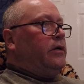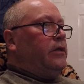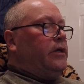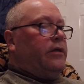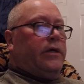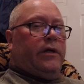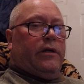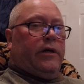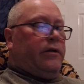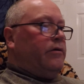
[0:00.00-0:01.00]
the then
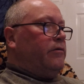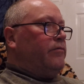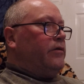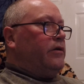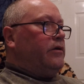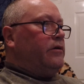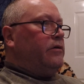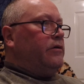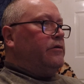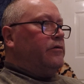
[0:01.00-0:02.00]
leader of the
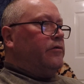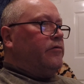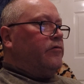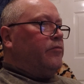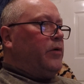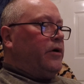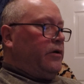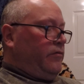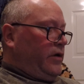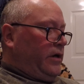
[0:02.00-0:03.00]
Conservative Party
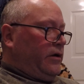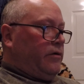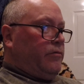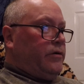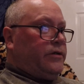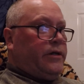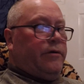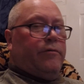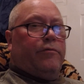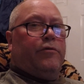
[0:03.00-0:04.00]
of Canada was
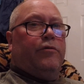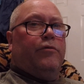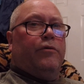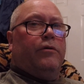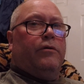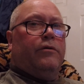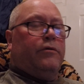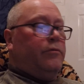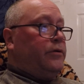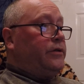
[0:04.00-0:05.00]
Erin O'Toole,
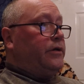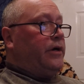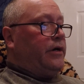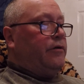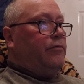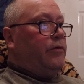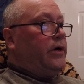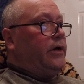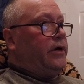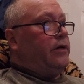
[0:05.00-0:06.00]
who was a guy who I
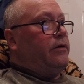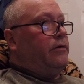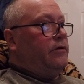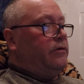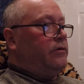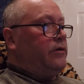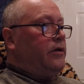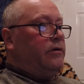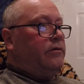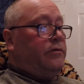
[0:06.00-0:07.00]
had
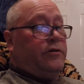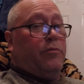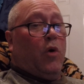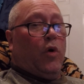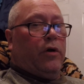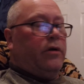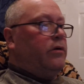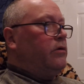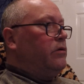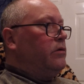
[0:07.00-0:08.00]
supported
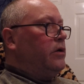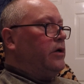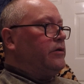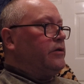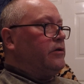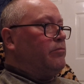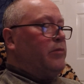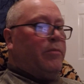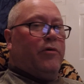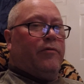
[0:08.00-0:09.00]
as a
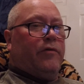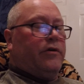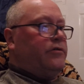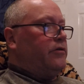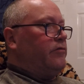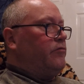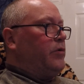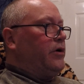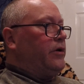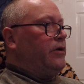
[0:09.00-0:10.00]
member of the Conservative
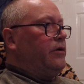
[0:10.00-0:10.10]
Party.